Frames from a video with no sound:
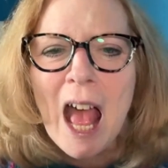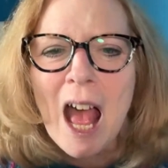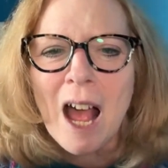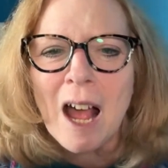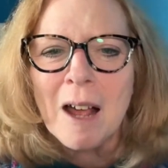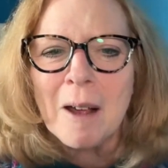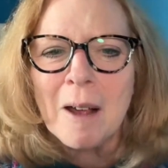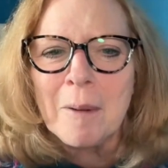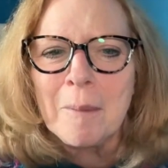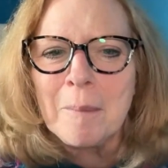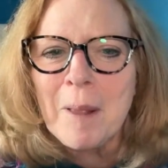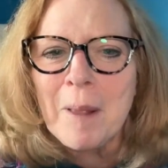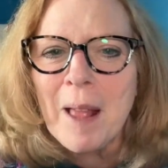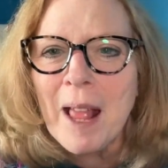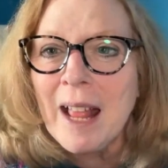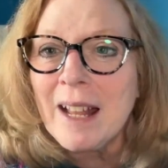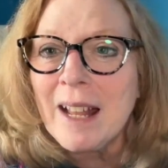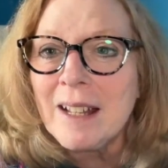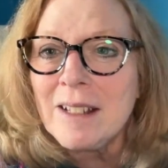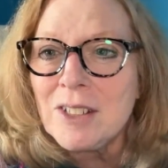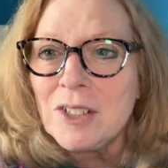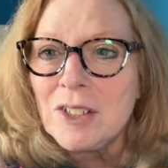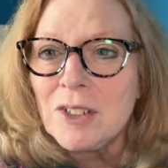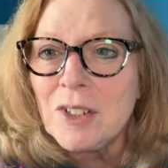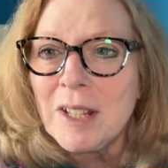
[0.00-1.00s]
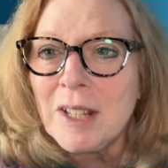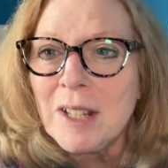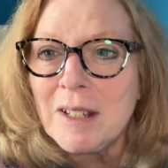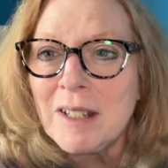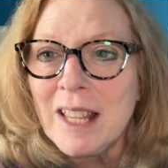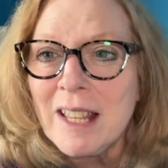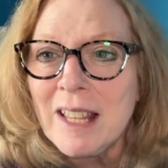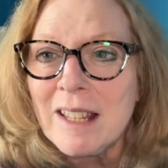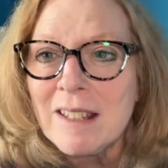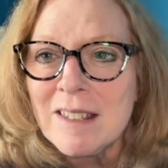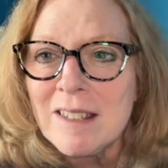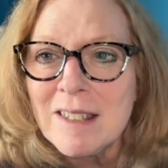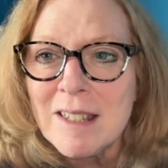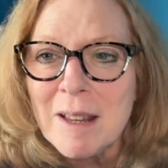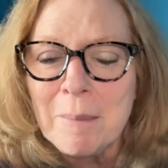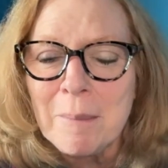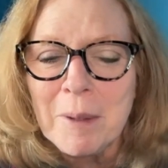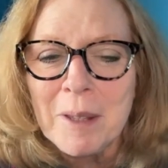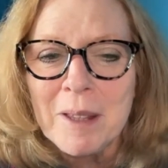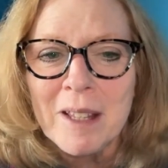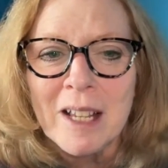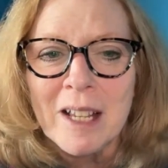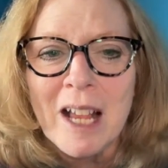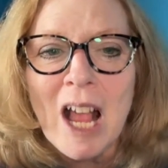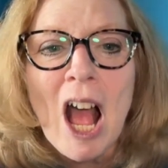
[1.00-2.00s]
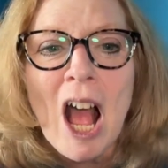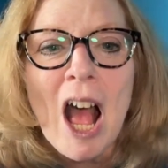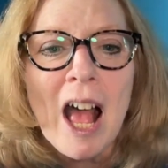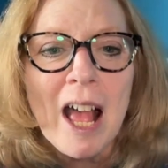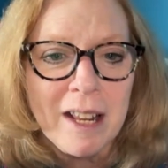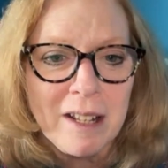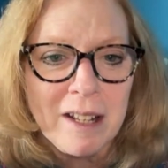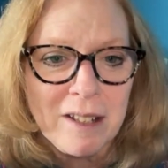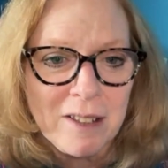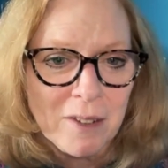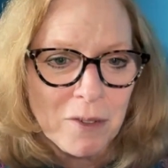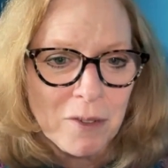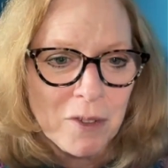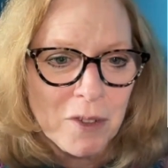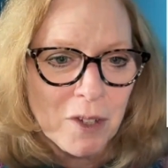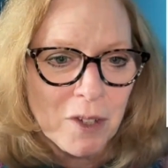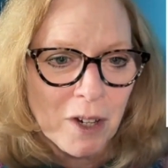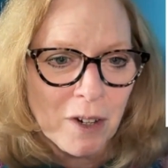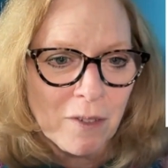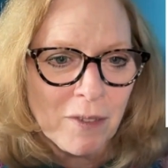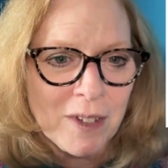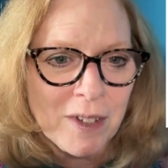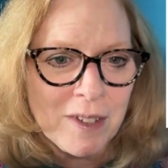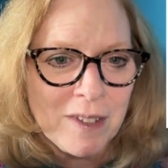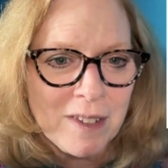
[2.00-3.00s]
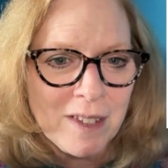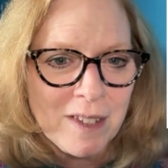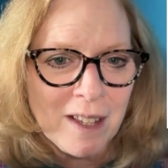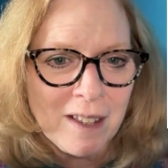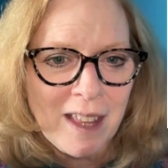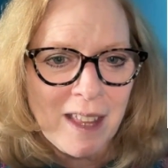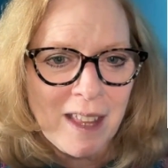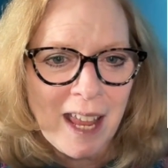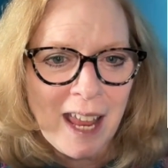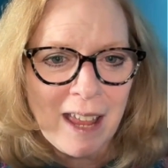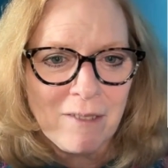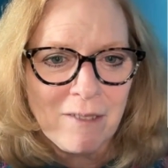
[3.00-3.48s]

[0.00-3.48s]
And you can list some of the kinds of service that they